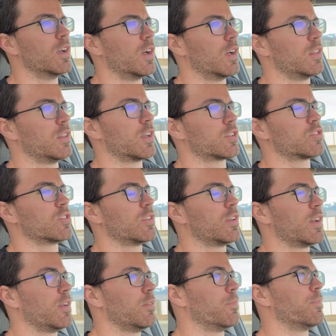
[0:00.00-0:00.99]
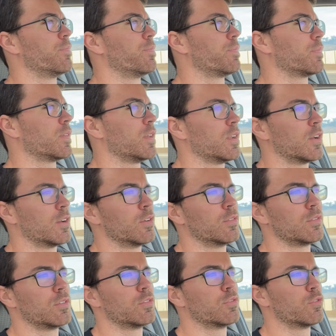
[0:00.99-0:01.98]
electrolyte, you know,
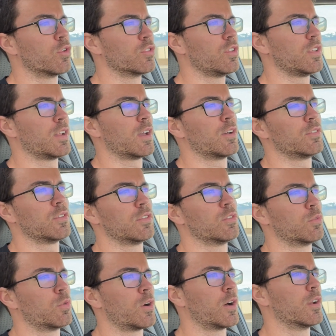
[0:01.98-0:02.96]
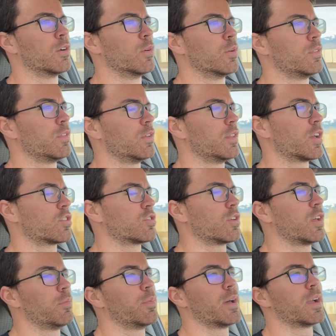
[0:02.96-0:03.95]
14 ounces of water with the
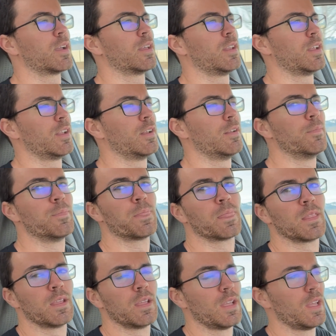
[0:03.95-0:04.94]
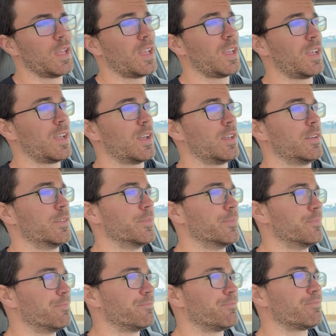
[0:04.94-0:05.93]
electrolyte packet in.
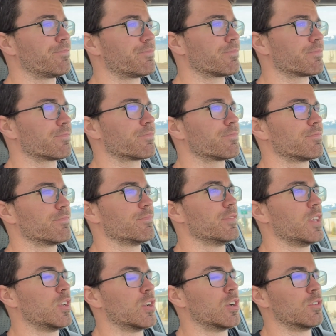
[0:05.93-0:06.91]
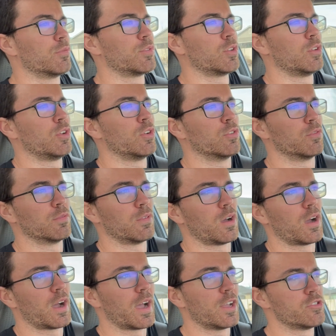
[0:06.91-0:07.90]
And, you know, so you're
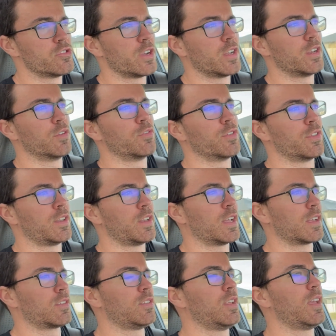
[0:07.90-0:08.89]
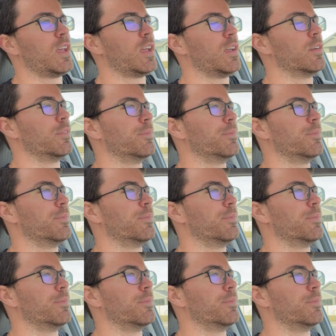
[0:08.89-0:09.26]
hydrated for the next day